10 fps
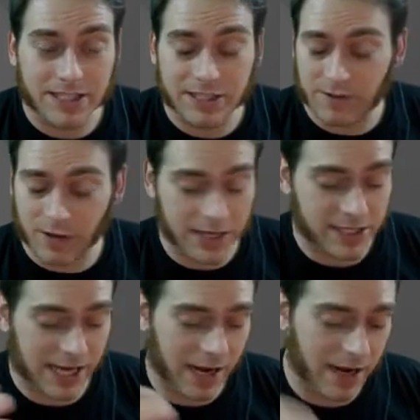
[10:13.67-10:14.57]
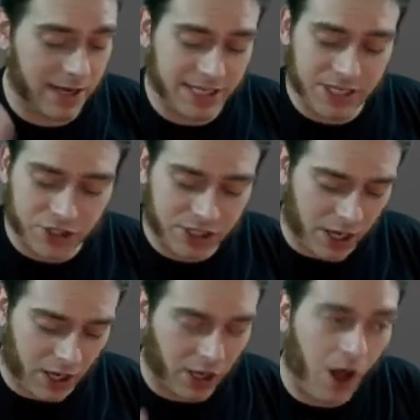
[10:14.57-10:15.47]
His teacher
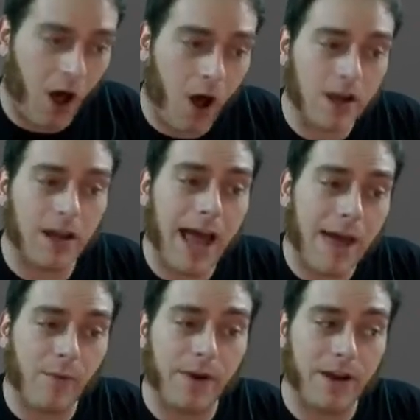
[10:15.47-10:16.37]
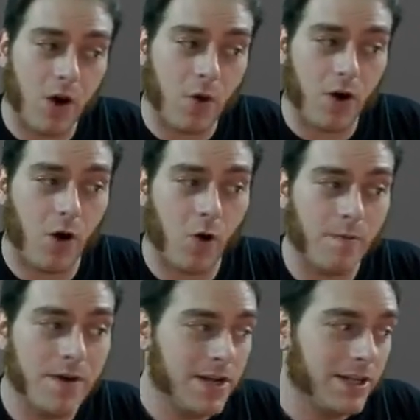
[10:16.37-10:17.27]
sent a long, elaborate note home